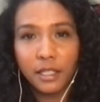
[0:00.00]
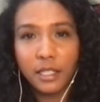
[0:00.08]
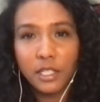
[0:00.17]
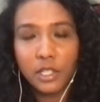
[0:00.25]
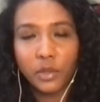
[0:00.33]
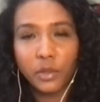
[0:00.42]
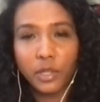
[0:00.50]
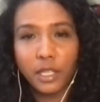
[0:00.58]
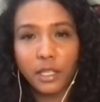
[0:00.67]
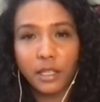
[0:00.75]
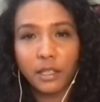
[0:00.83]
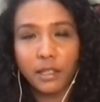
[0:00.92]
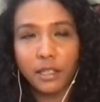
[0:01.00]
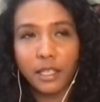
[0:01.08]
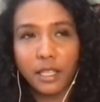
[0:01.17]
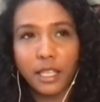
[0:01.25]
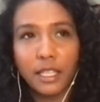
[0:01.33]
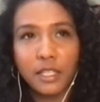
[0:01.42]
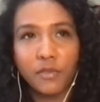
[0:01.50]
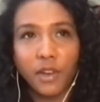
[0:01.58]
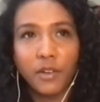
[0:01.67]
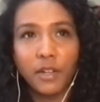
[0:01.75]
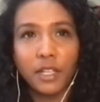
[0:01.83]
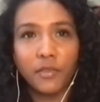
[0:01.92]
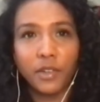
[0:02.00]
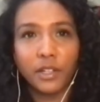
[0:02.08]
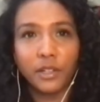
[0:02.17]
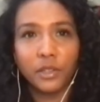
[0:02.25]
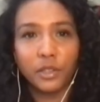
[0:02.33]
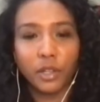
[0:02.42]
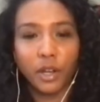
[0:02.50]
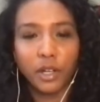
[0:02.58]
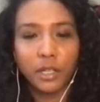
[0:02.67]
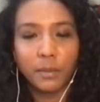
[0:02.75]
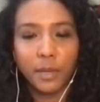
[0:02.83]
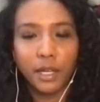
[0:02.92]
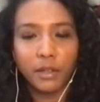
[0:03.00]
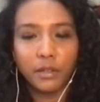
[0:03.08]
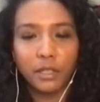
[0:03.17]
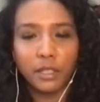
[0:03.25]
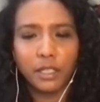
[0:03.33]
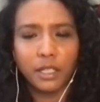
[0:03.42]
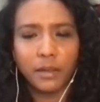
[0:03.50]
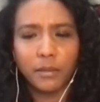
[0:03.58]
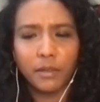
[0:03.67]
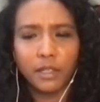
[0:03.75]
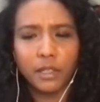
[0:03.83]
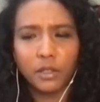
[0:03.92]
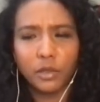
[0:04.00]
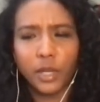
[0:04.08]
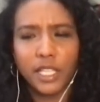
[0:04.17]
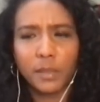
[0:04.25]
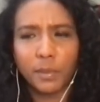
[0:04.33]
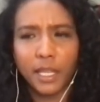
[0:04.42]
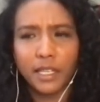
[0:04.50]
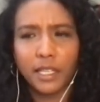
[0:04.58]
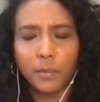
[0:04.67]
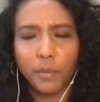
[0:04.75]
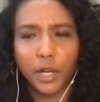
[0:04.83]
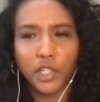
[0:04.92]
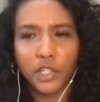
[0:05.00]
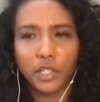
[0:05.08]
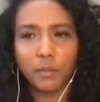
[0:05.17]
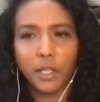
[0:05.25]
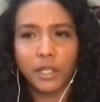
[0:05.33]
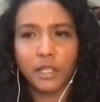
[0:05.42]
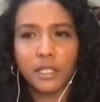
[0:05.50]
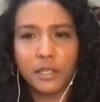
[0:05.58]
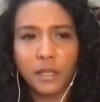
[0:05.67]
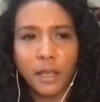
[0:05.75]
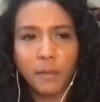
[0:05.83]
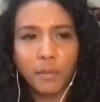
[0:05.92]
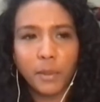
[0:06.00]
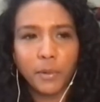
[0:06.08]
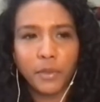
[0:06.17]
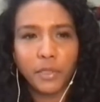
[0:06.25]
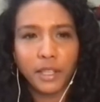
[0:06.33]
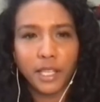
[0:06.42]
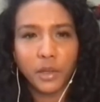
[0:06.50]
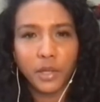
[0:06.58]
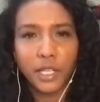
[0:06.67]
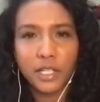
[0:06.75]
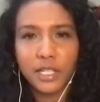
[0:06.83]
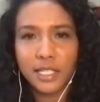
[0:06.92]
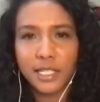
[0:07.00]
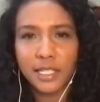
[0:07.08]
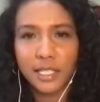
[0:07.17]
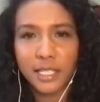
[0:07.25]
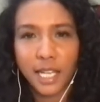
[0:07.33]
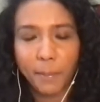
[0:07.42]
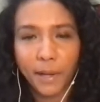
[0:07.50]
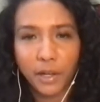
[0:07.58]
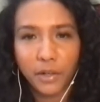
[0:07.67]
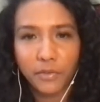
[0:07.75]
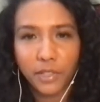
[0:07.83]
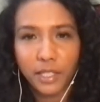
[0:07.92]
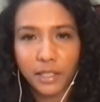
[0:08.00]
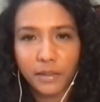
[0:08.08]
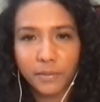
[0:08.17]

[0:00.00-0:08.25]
So it's very difficult to talk about, to explain depression because people think that you can just snap out of it.